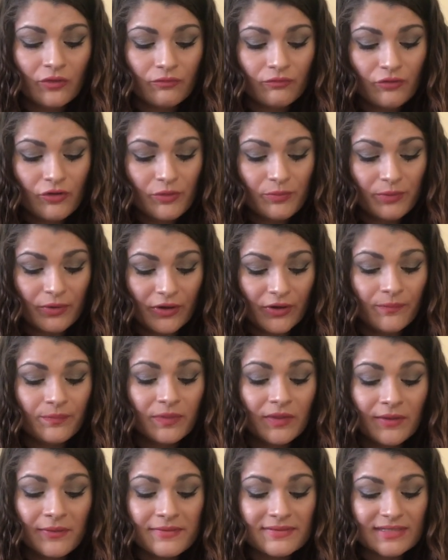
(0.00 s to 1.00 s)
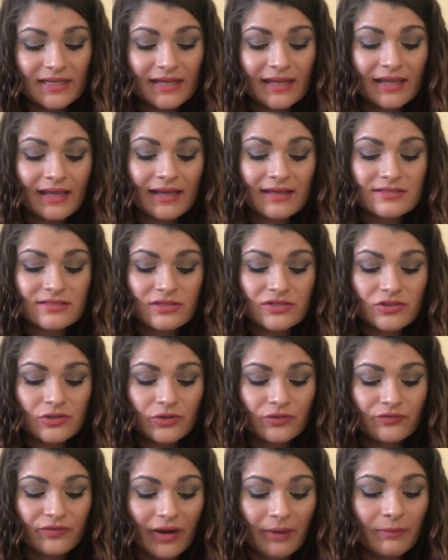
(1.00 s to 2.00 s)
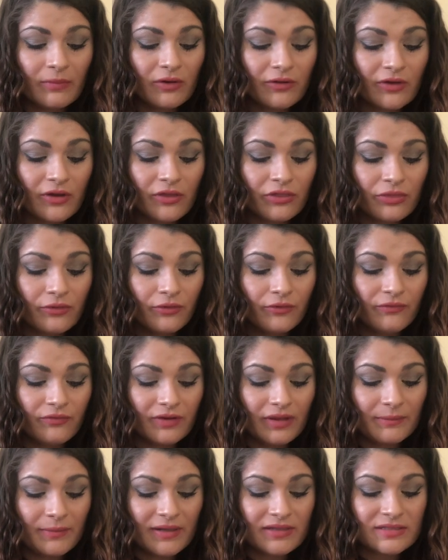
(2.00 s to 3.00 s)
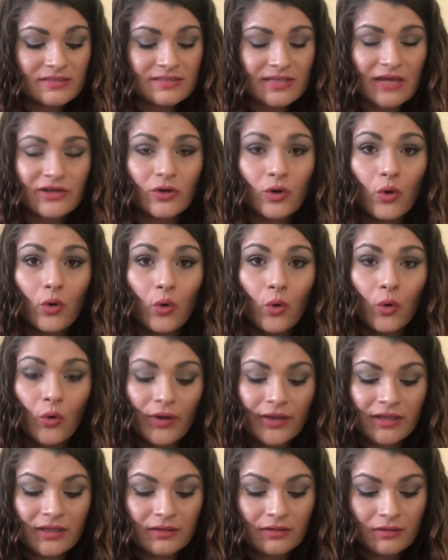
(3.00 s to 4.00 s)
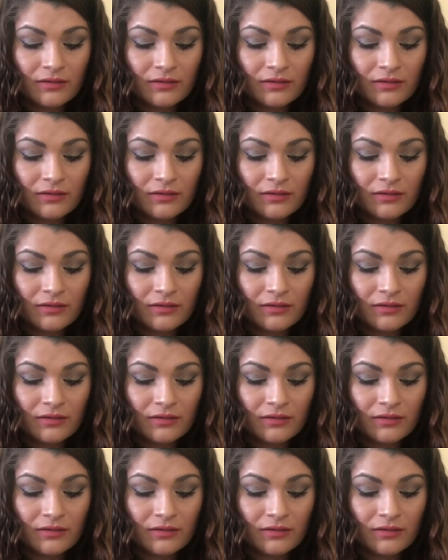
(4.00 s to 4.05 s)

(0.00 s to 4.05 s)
Rupert, who was leaning against the doorframe, looking thoughtfully at Peter, said, Oi!